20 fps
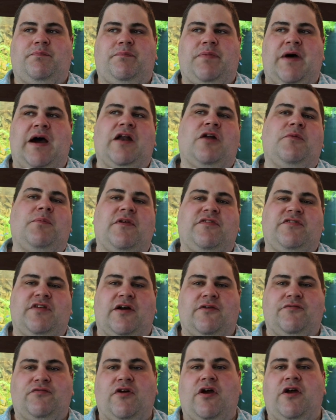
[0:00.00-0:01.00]
battered
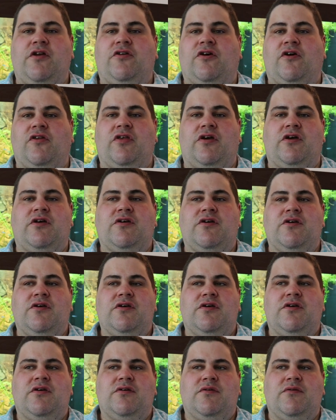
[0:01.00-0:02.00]
myself around all the
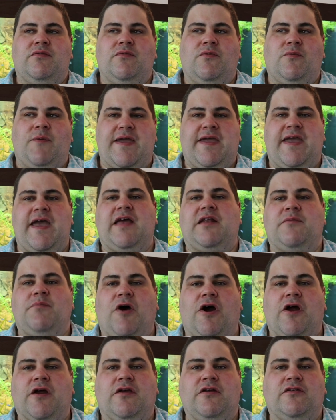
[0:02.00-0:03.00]
weekend
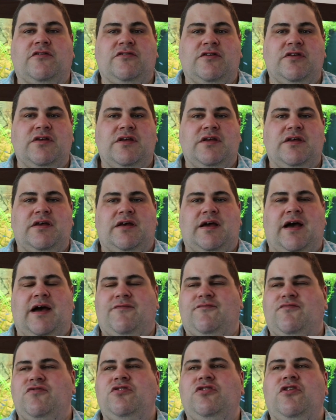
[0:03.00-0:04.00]
markets.
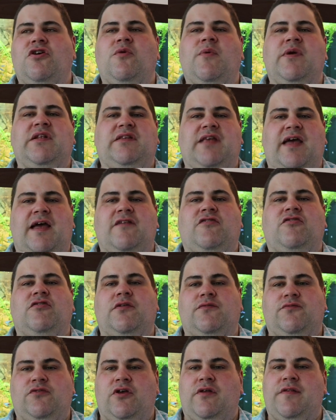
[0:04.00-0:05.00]
I've no
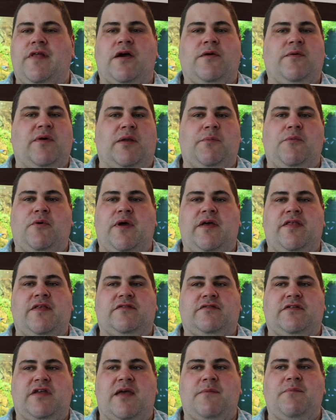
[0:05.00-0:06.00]
intention of doing that while I'm away
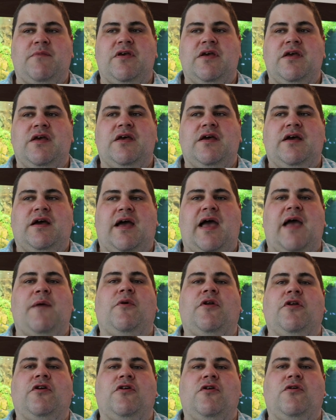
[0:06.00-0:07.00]
this time. I
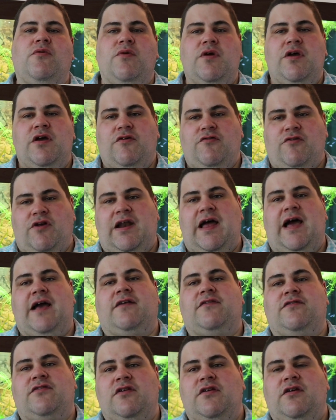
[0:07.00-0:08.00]
want to go
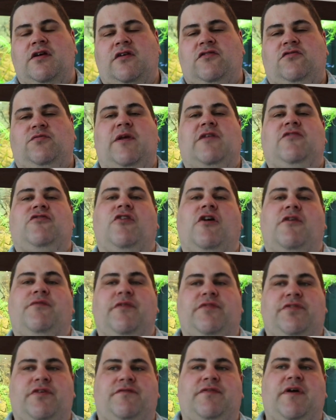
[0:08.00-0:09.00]
relax and switch
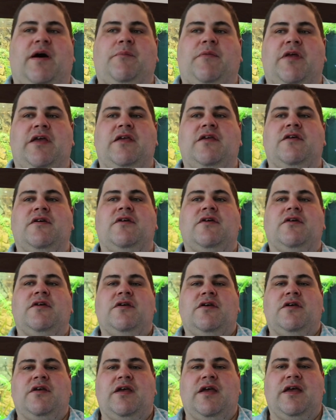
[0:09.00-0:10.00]
off with the family
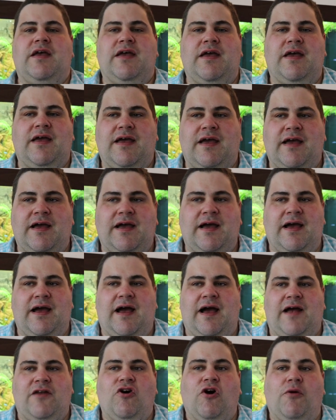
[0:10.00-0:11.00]

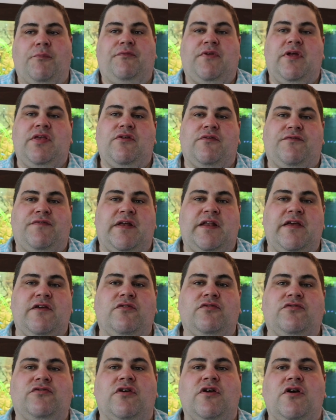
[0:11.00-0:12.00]
and hopefully their
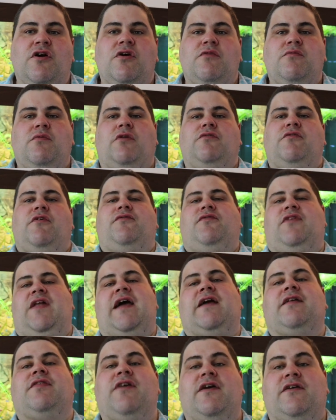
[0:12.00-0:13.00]
videos will
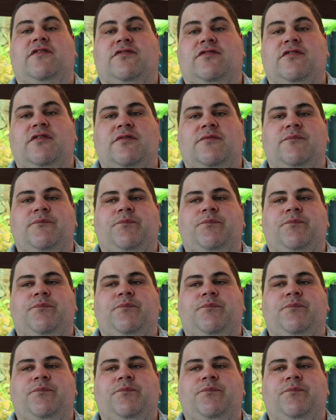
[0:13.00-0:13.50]
reflect this.